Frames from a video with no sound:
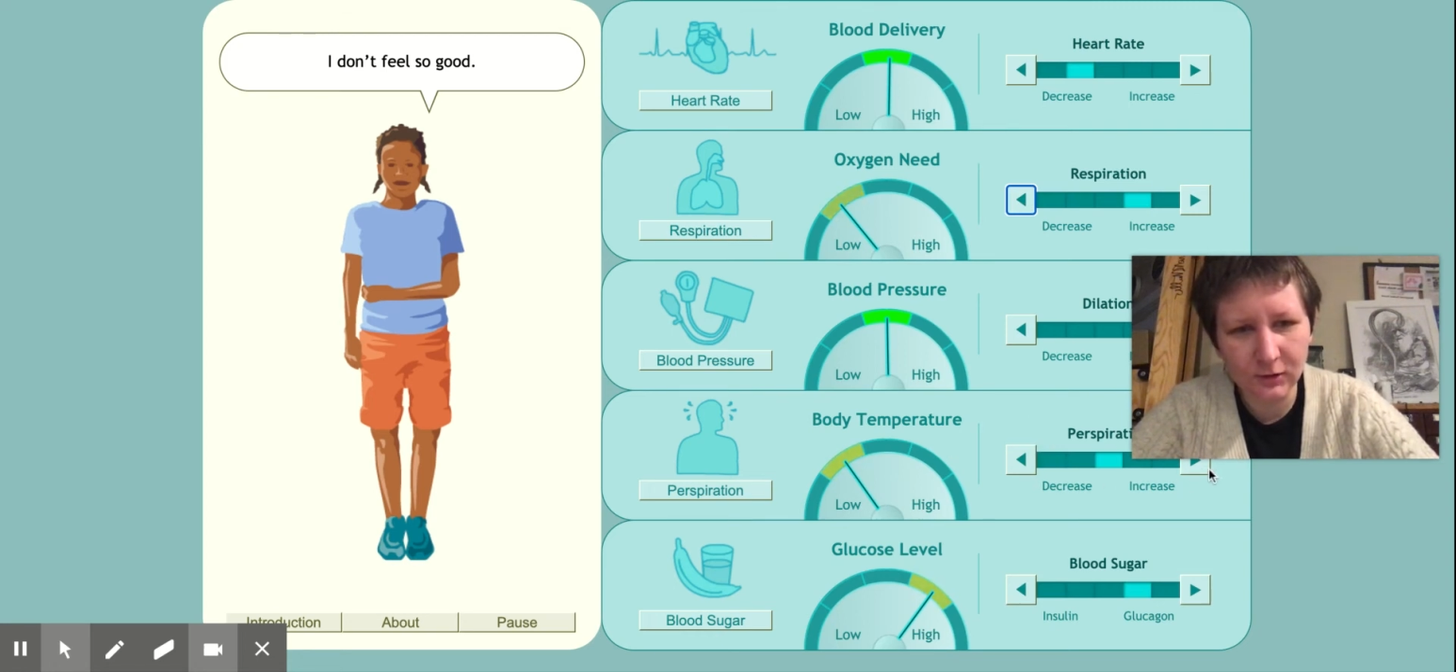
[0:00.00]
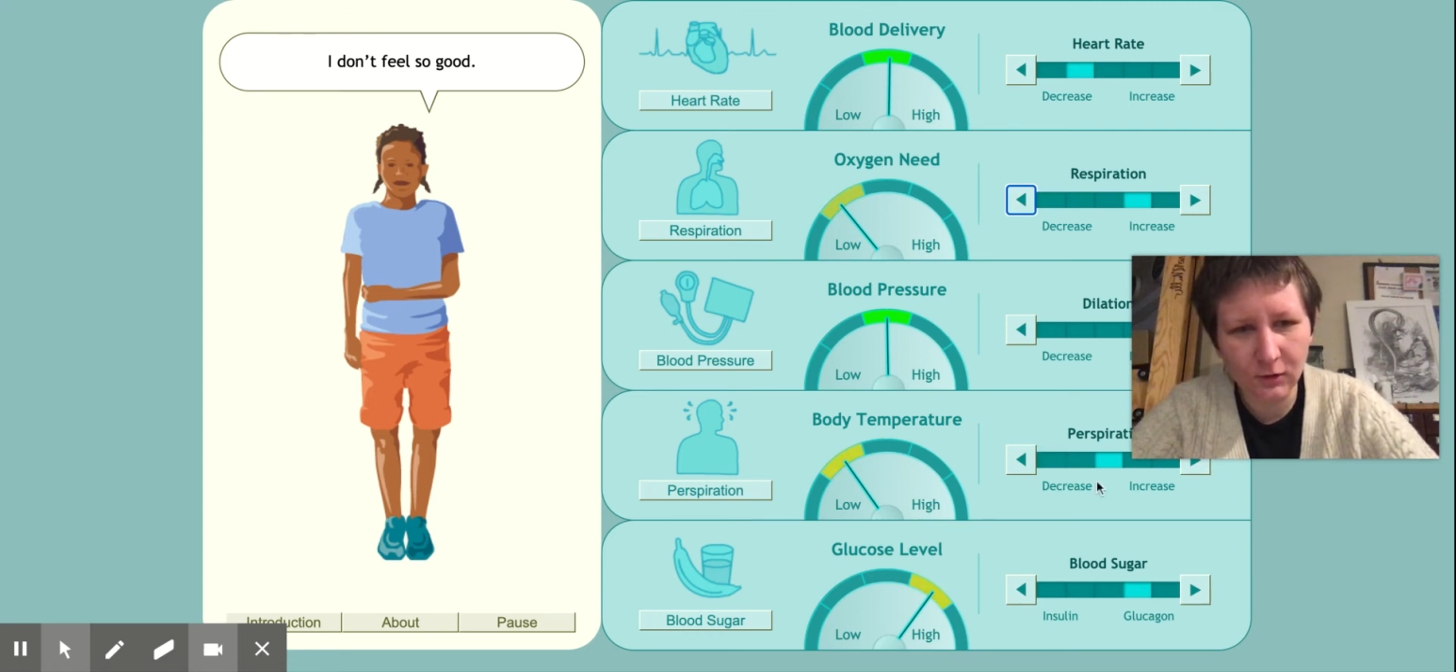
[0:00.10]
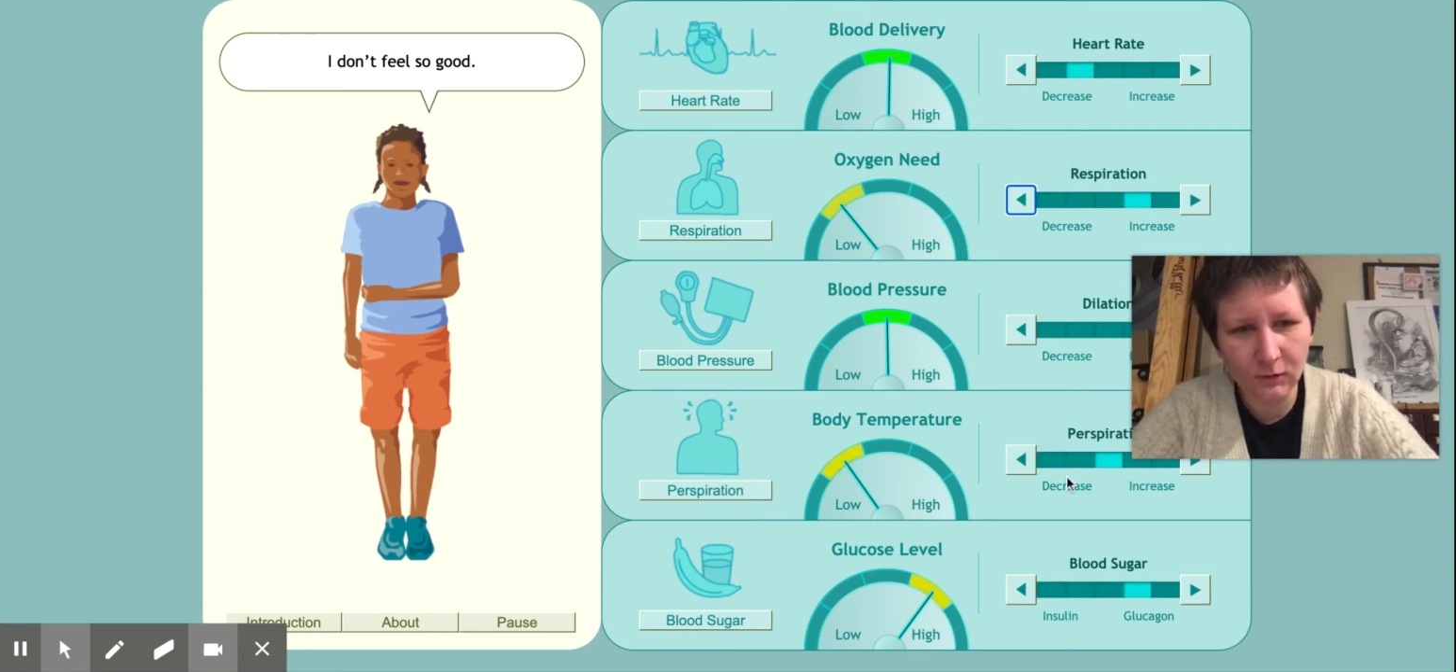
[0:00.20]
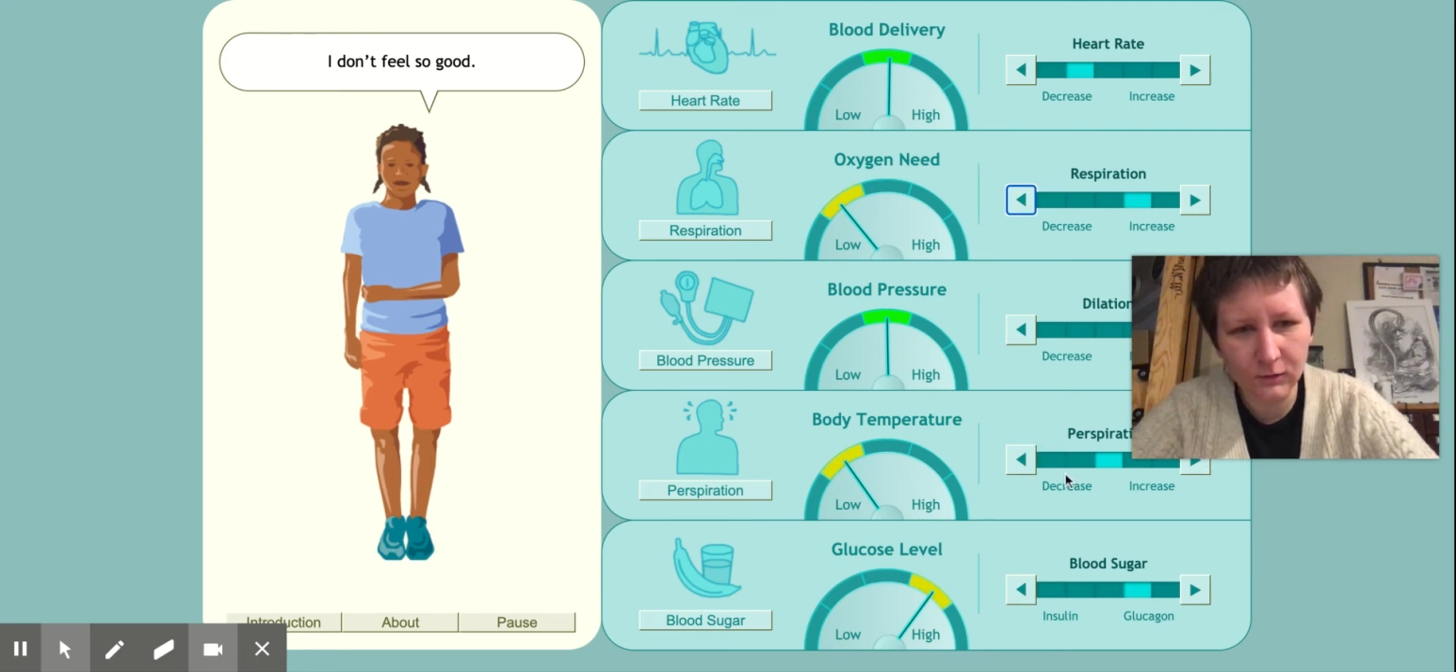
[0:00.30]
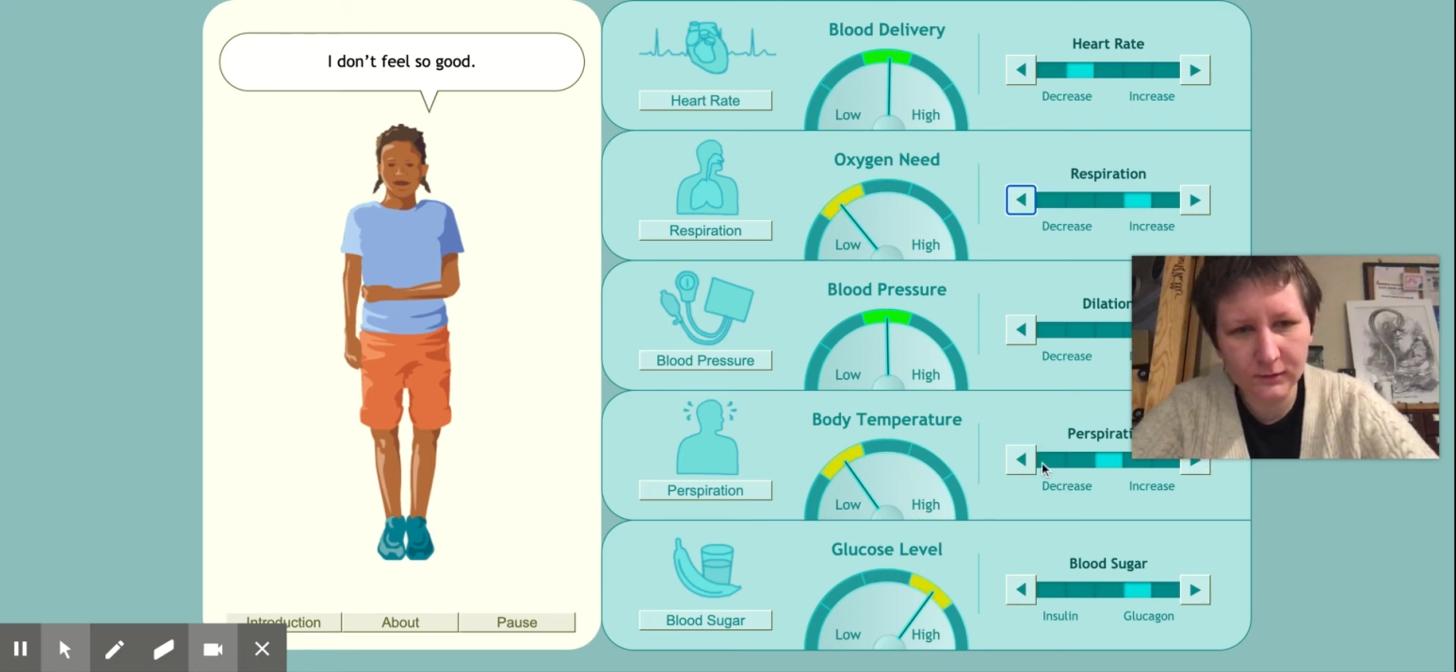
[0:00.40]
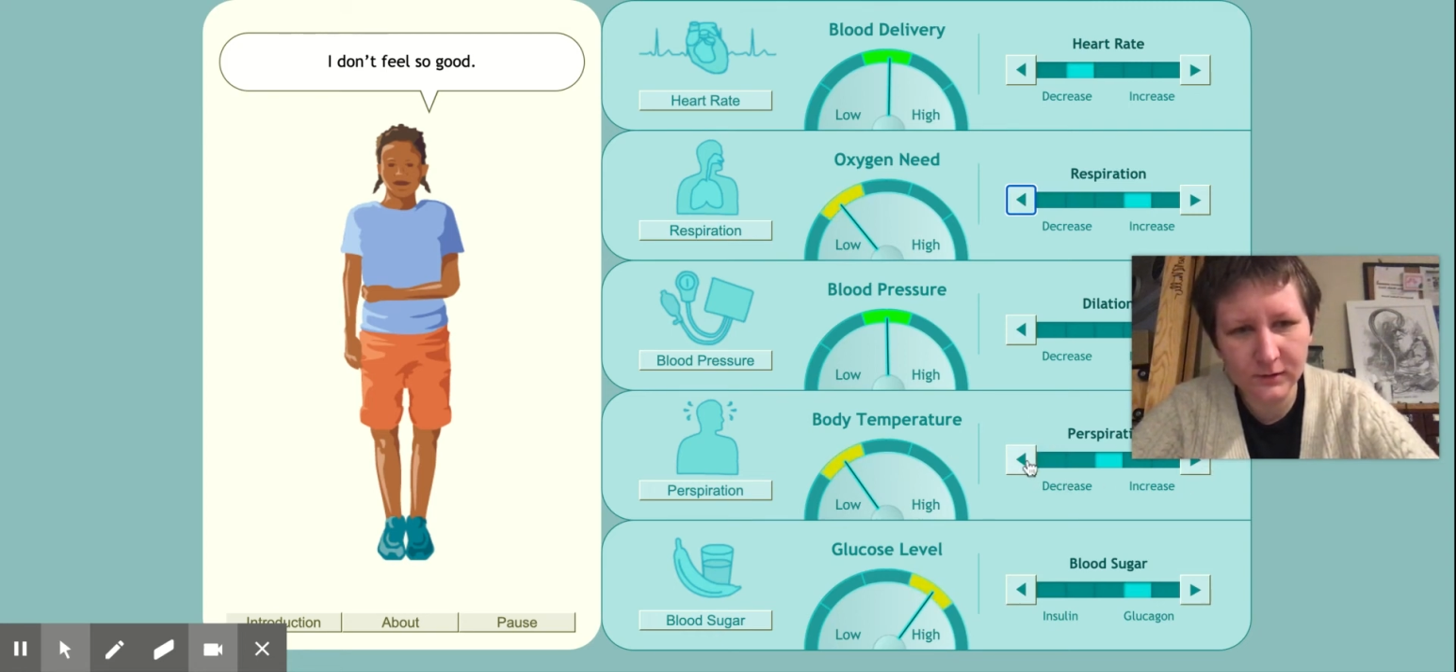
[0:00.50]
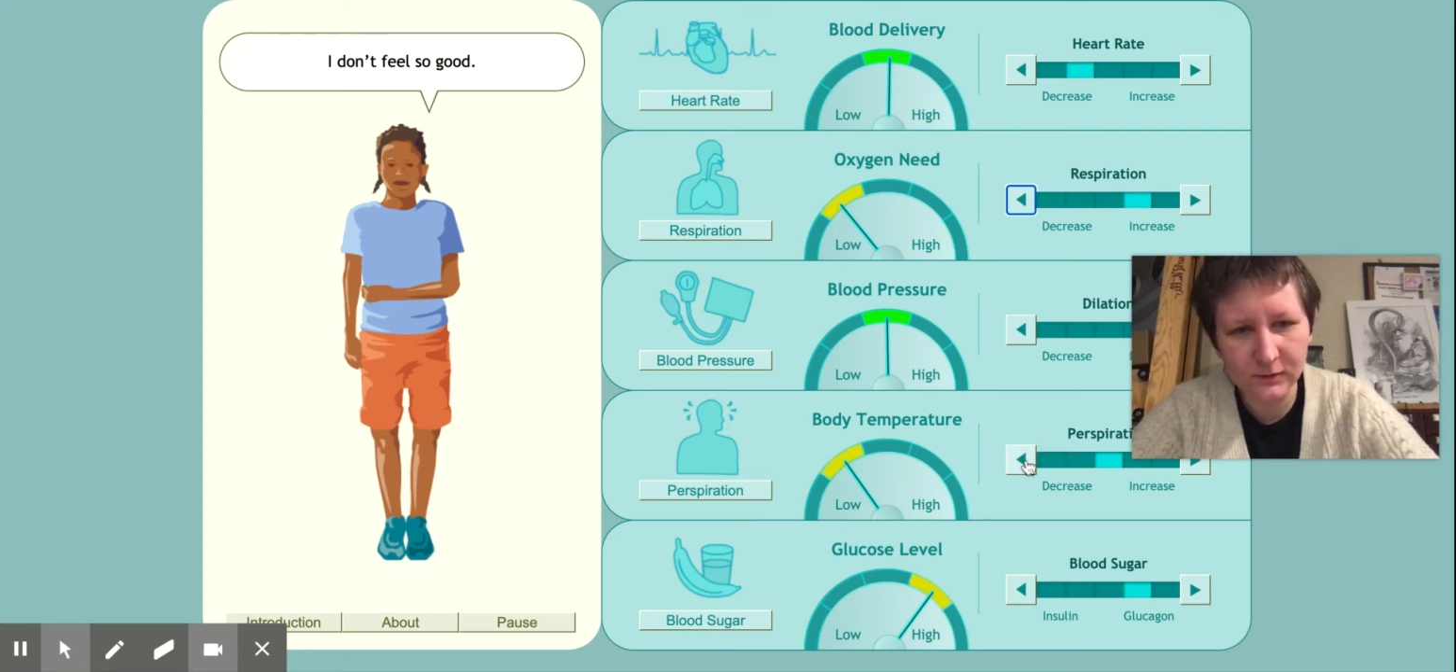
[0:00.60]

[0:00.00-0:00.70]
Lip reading: cold,